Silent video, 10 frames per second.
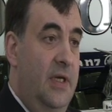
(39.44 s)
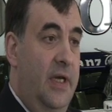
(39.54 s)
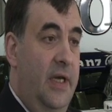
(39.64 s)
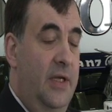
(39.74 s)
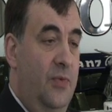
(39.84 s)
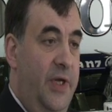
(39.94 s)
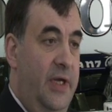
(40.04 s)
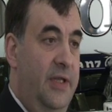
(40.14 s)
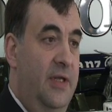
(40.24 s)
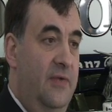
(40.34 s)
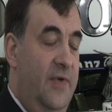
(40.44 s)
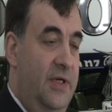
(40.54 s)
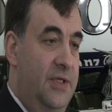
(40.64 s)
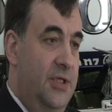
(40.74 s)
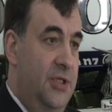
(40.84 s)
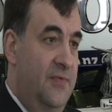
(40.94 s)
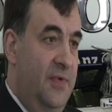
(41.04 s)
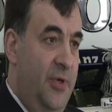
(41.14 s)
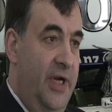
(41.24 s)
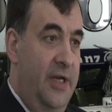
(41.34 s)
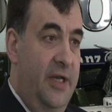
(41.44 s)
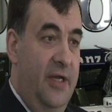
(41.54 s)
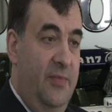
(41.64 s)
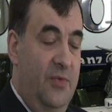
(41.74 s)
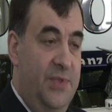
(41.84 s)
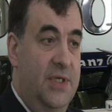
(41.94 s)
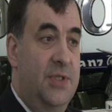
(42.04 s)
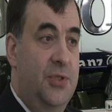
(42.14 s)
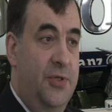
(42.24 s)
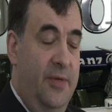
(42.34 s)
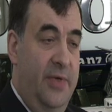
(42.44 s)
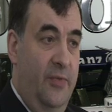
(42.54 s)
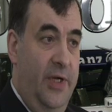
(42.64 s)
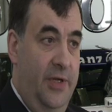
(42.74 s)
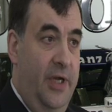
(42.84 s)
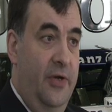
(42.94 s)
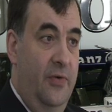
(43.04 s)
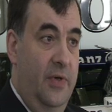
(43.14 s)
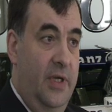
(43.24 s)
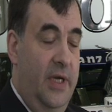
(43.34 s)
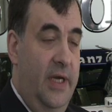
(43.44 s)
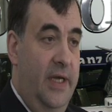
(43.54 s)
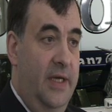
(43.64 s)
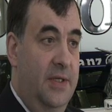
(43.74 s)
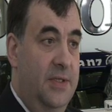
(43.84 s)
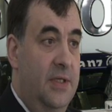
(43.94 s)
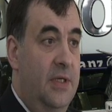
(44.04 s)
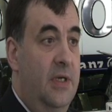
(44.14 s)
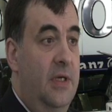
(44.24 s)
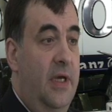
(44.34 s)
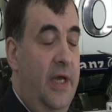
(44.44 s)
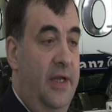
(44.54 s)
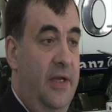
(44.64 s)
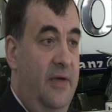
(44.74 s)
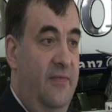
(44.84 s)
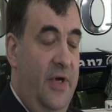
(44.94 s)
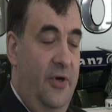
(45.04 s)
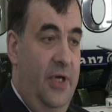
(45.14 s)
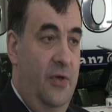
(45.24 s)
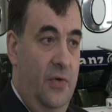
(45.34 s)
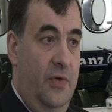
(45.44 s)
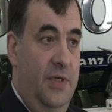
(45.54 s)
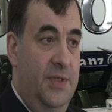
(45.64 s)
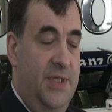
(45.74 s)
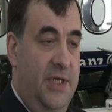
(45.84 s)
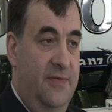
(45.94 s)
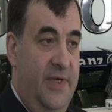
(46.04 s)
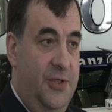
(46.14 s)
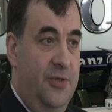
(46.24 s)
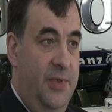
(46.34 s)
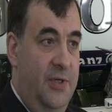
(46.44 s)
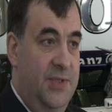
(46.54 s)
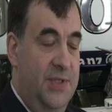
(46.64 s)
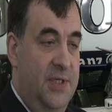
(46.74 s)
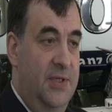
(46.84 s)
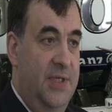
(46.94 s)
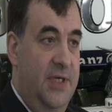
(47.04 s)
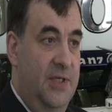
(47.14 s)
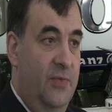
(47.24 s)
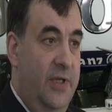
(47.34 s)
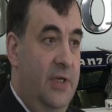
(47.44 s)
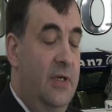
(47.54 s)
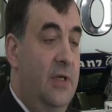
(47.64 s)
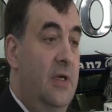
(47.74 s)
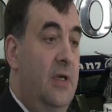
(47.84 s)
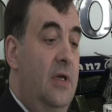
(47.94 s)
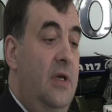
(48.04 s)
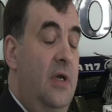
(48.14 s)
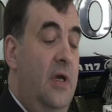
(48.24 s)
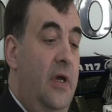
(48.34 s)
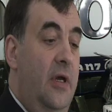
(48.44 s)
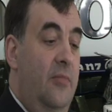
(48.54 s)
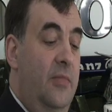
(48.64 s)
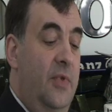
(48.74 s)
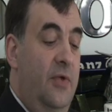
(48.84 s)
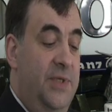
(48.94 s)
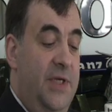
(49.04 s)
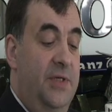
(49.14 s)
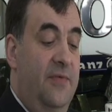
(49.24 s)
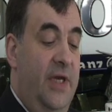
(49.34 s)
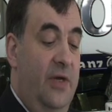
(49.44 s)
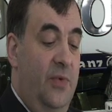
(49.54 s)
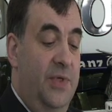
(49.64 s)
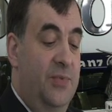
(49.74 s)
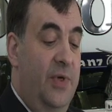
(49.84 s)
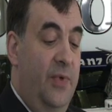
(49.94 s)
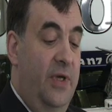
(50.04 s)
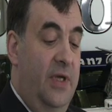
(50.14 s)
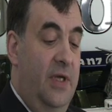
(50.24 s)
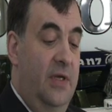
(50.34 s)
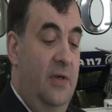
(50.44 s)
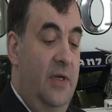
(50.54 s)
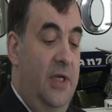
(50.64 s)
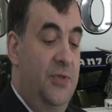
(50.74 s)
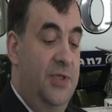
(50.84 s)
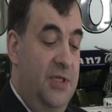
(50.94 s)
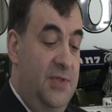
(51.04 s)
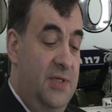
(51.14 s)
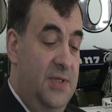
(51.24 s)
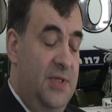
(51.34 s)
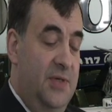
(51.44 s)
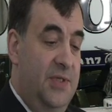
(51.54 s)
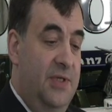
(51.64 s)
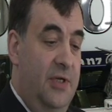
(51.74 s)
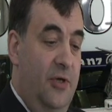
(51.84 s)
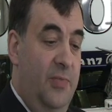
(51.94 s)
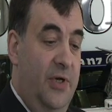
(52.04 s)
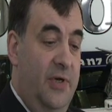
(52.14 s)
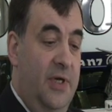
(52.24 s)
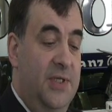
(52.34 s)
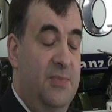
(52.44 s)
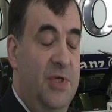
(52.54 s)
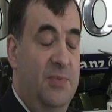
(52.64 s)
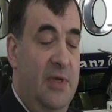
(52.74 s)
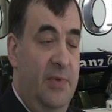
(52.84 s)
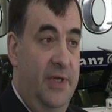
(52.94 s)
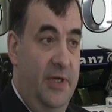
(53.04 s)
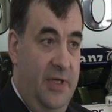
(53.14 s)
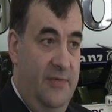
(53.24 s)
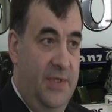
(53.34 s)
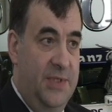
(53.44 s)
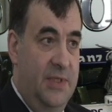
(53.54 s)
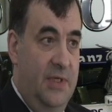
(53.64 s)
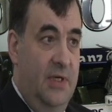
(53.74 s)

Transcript: And we had the advantage of a brand name that was extremely well known and had a very good set of attributes associated with it. The result of that was, when we introduced ourselves to the new markets, most people had heard of us.